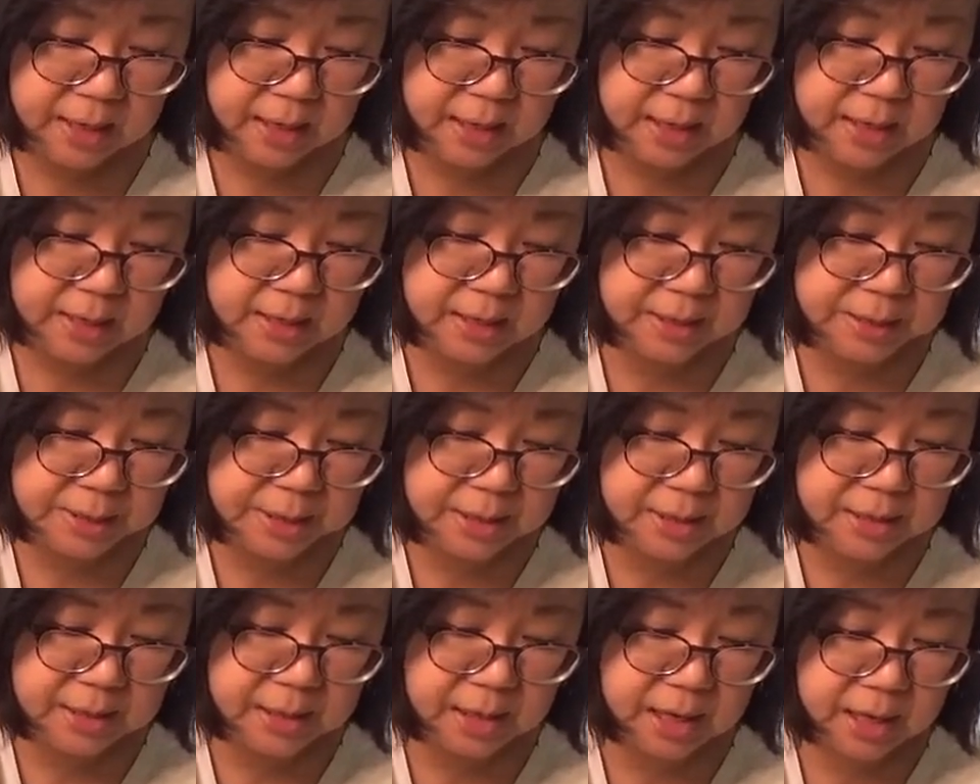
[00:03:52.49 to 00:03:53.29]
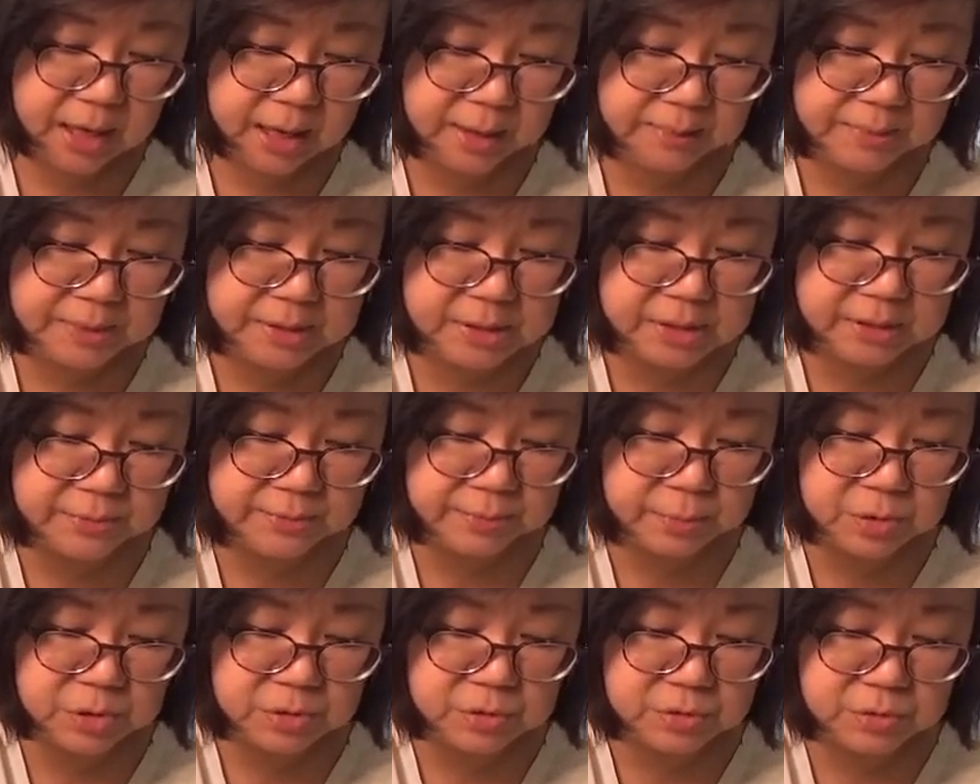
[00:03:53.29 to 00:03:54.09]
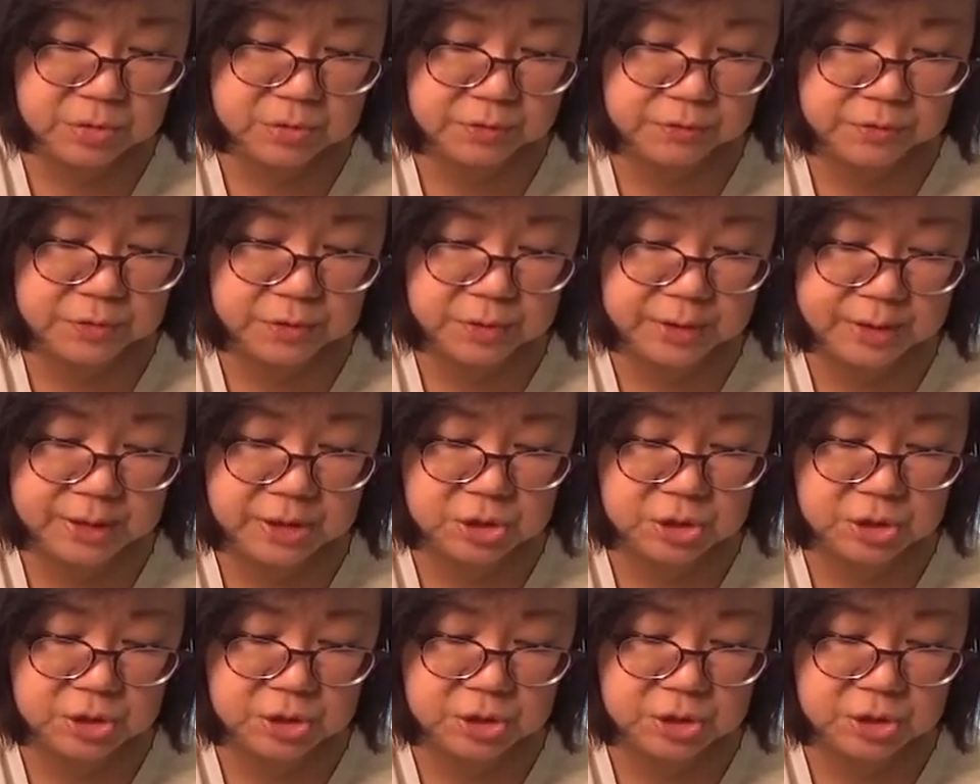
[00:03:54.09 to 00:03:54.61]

and I think the harp is a beautiful